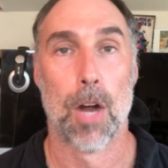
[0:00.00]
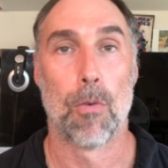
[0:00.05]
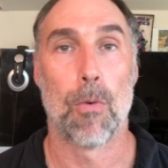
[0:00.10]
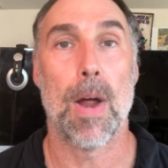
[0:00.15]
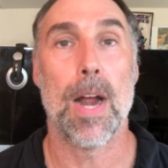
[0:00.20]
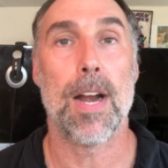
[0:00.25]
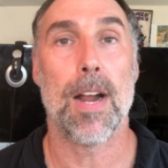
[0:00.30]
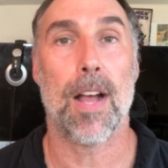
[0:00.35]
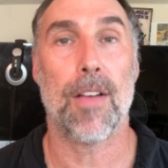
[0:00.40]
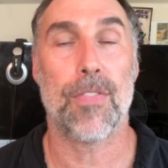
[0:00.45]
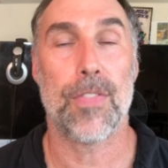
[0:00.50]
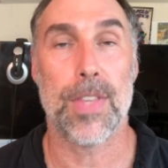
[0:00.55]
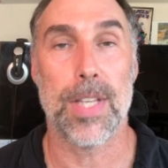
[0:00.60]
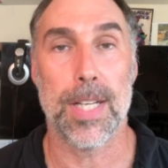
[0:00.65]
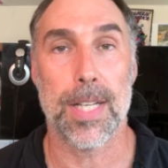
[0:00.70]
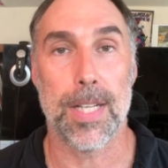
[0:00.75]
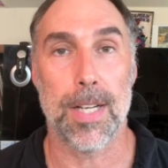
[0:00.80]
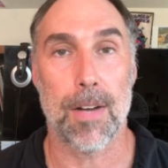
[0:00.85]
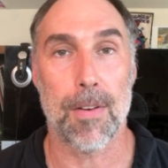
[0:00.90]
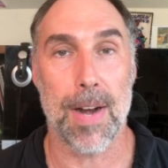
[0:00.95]
right off
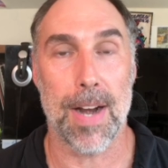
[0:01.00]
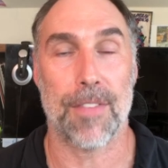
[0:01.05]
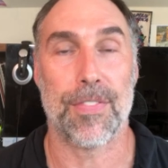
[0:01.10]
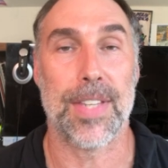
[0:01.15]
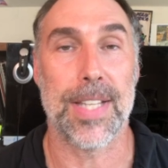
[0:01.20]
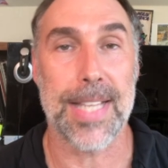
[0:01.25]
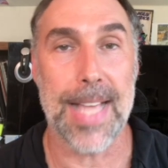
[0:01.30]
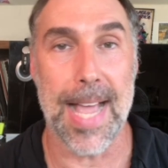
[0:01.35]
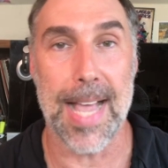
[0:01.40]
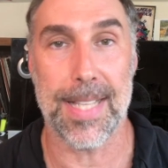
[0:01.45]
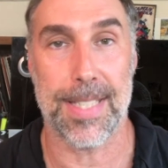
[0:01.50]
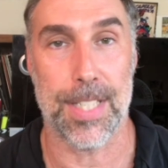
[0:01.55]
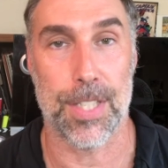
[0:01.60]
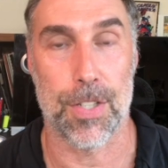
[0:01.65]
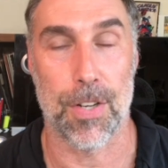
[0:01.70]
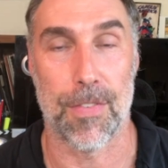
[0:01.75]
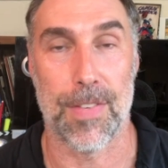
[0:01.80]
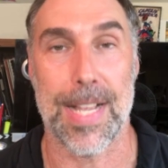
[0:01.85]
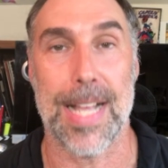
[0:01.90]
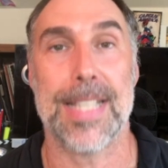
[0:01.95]
the gate that
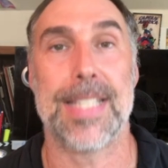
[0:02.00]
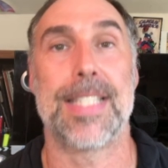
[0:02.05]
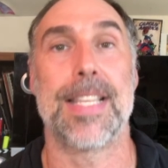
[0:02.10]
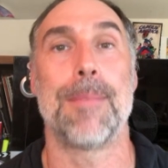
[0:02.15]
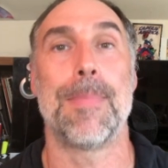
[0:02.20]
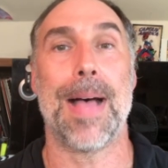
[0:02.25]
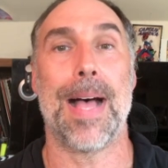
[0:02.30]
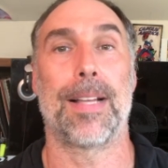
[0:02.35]
sort of gets them